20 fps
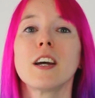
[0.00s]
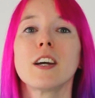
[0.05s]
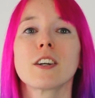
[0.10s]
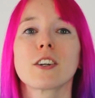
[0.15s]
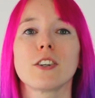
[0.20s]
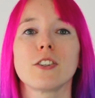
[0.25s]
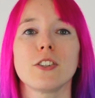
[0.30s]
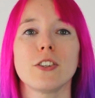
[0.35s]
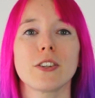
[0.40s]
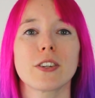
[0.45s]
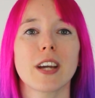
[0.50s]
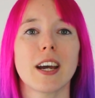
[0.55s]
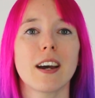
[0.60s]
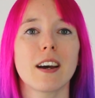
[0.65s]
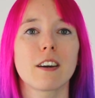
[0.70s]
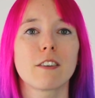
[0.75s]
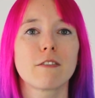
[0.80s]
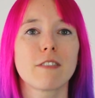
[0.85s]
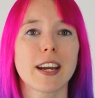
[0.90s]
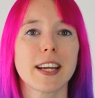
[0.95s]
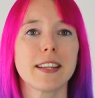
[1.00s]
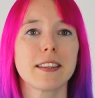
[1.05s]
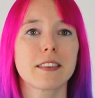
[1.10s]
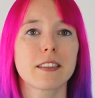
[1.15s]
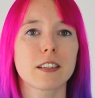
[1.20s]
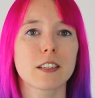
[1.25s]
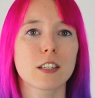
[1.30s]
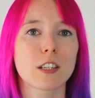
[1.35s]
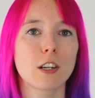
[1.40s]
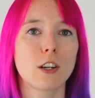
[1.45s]
because you get a rate
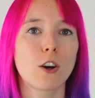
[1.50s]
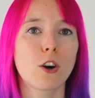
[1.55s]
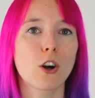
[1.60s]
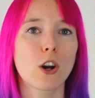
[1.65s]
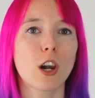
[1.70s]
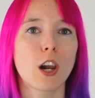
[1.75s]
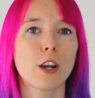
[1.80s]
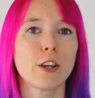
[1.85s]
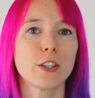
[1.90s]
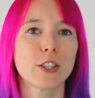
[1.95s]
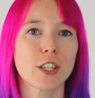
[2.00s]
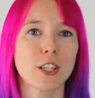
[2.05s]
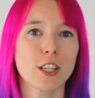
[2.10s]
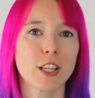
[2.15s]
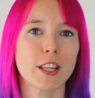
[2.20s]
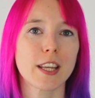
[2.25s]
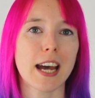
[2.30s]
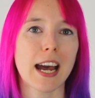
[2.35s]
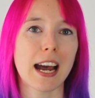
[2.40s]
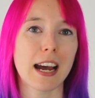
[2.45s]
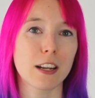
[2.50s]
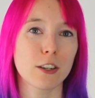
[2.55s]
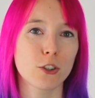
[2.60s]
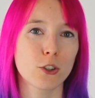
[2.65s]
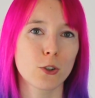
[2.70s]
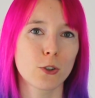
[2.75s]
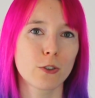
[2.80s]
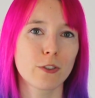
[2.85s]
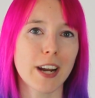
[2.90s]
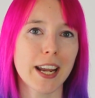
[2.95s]
that's a lot closer to the
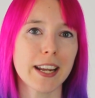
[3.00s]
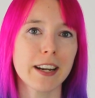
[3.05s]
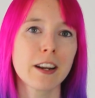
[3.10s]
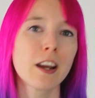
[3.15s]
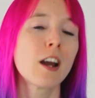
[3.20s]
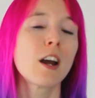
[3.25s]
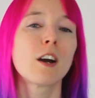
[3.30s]
actual rate,